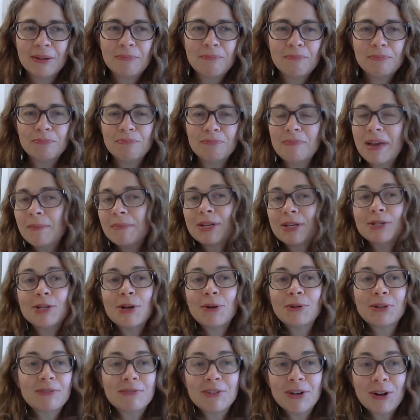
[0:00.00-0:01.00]
maybe you
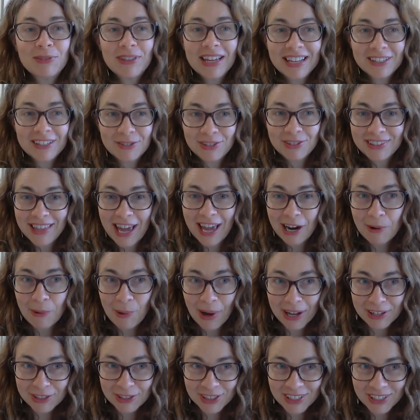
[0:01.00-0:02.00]
don't even know the answer to that
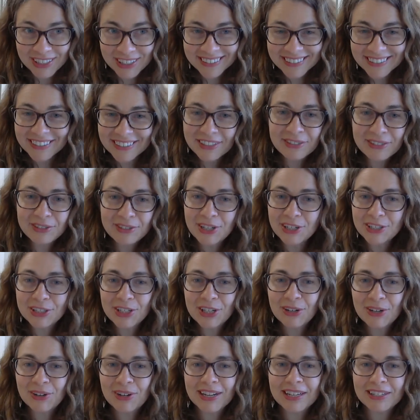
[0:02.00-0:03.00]
question? Just
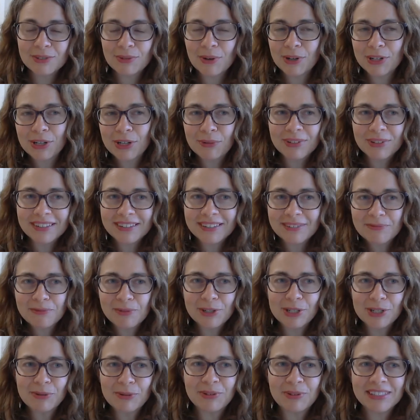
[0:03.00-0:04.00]
curious what you
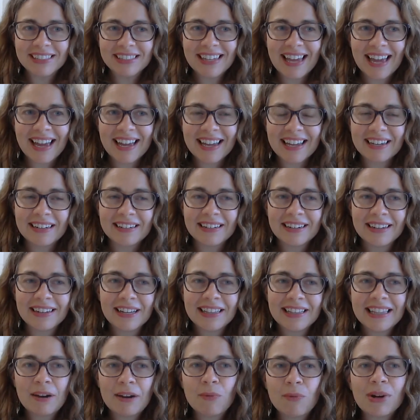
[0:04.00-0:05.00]
would say. And
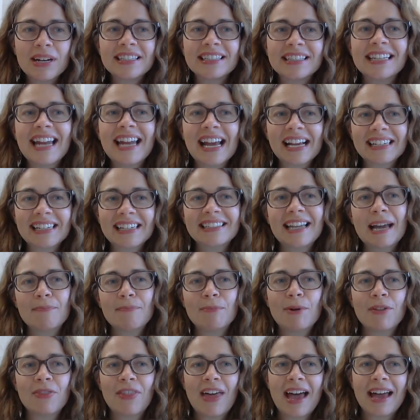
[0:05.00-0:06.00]
then what is the next step
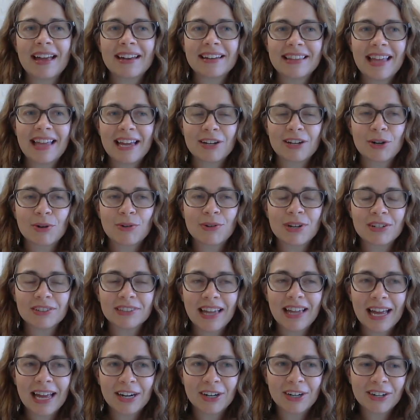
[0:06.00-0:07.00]
on that career
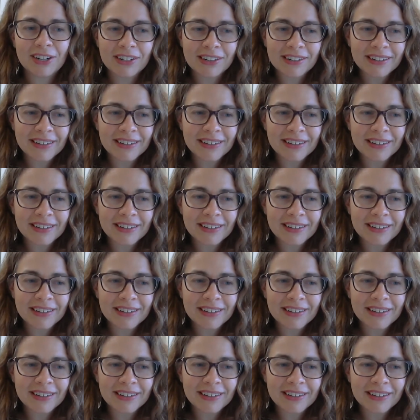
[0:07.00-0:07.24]
ladder?